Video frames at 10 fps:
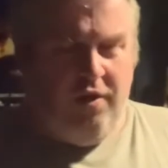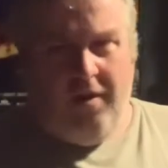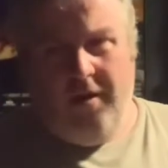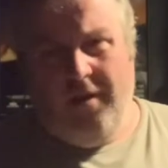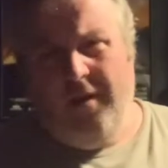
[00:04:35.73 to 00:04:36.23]

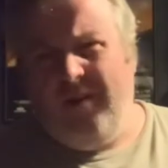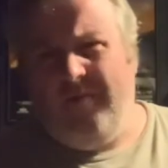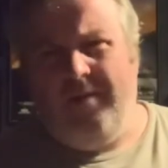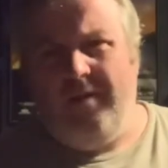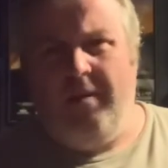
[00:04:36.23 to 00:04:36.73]
and
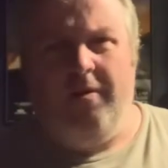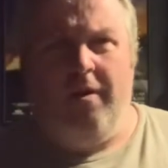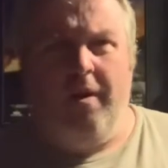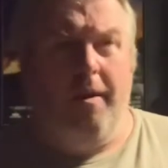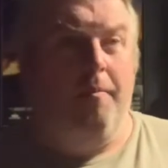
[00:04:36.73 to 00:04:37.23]
there's like
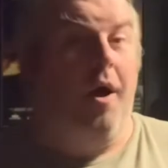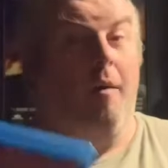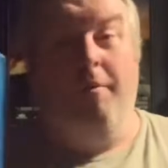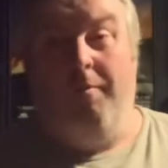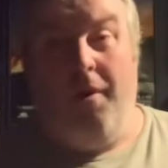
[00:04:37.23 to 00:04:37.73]
an
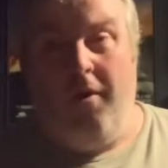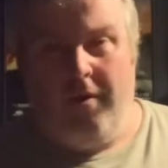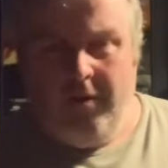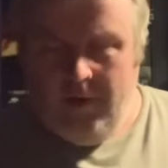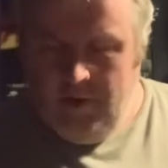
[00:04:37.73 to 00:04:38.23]
apartment block.